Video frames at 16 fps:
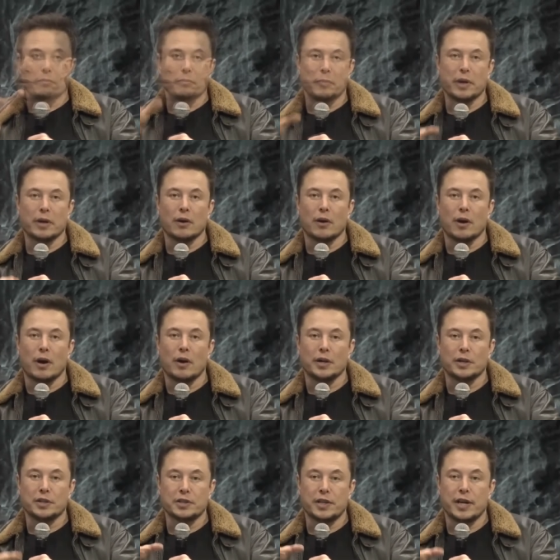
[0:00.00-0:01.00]
Big
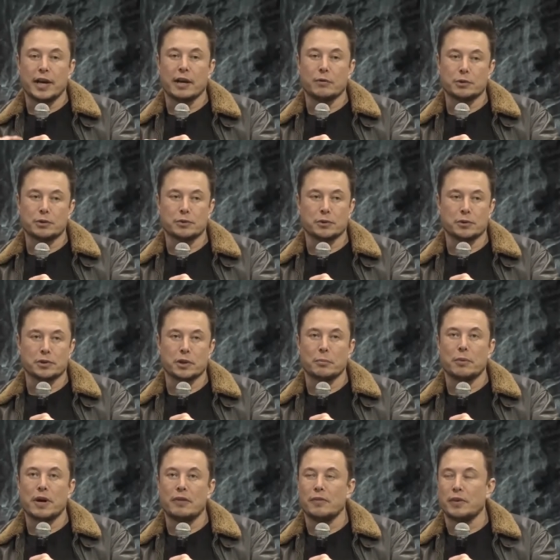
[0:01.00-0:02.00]
orange tank, which was also the
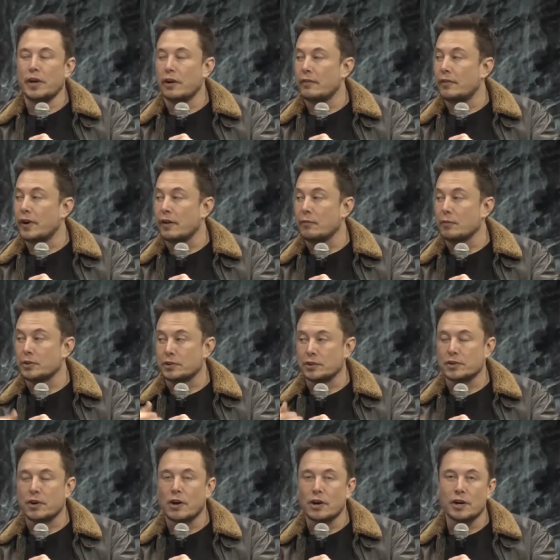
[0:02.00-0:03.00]
primary airframe, was
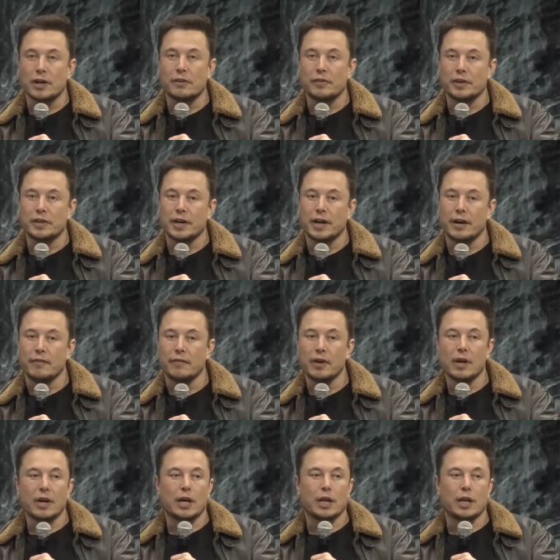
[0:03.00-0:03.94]
discarded every time, and the